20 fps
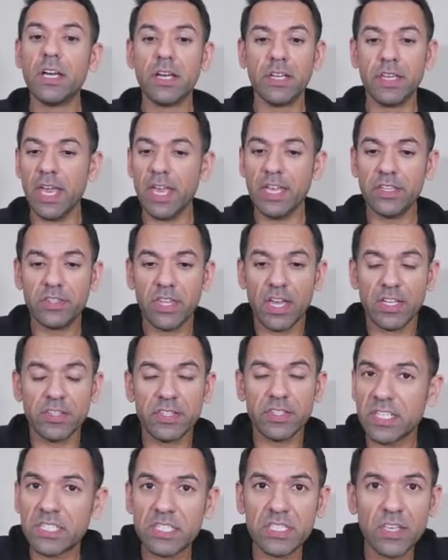Hey,
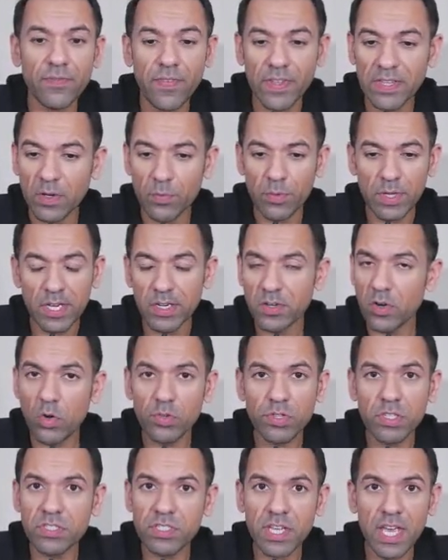that's something that we hear all
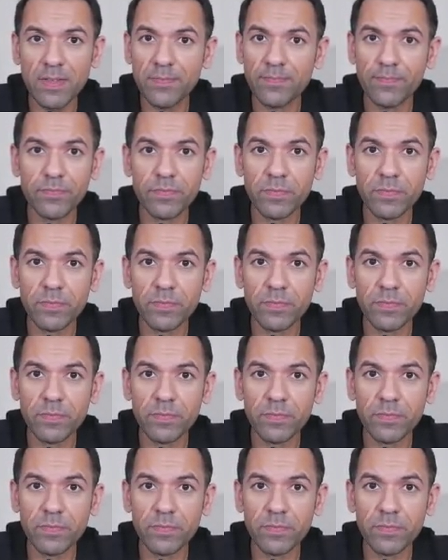the time.